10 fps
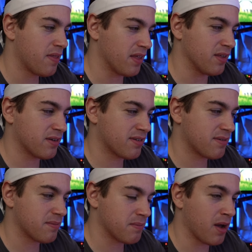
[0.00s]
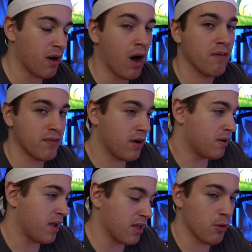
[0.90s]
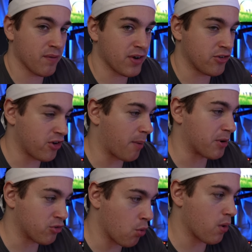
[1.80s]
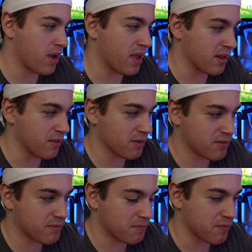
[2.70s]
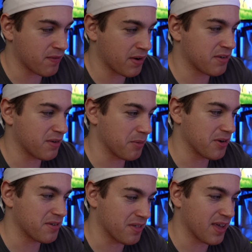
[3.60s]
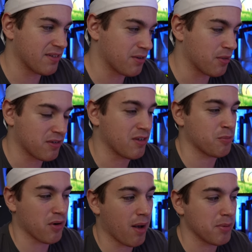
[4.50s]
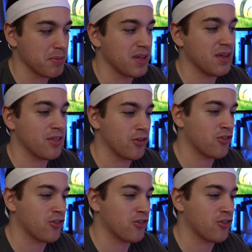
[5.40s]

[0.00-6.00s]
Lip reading: that looks of a Halo Infinite chopper toy, and it looks very similar to this. So this is probably the